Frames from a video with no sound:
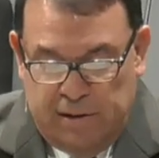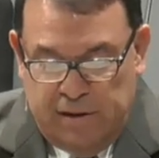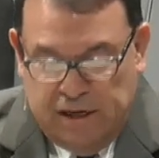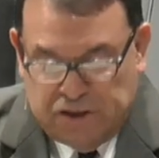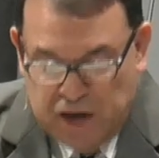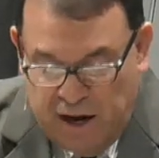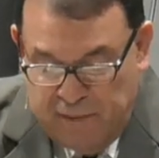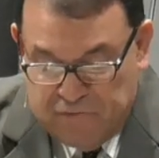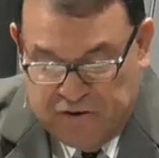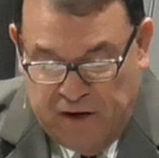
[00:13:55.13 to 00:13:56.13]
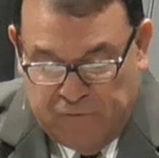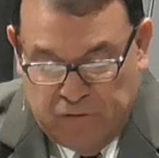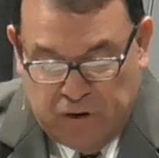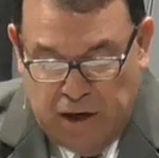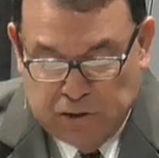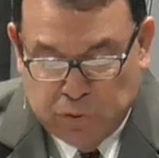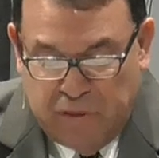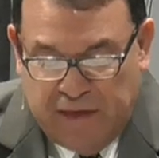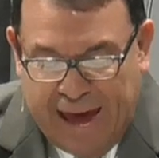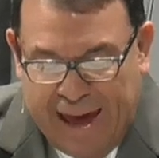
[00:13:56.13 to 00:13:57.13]
Now, John himself was clothed
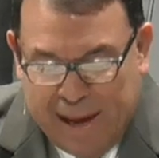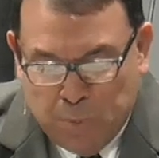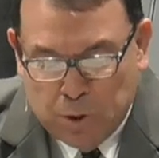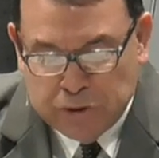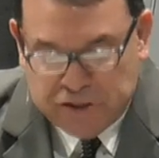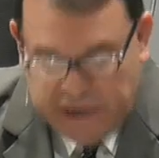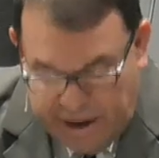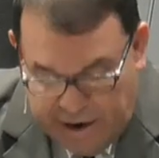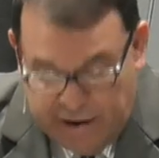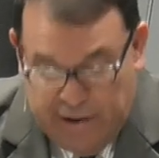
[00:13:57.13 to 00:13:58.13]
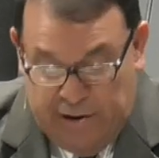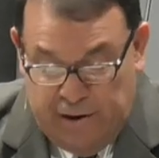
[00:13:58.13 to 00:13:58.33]
with camel's hair,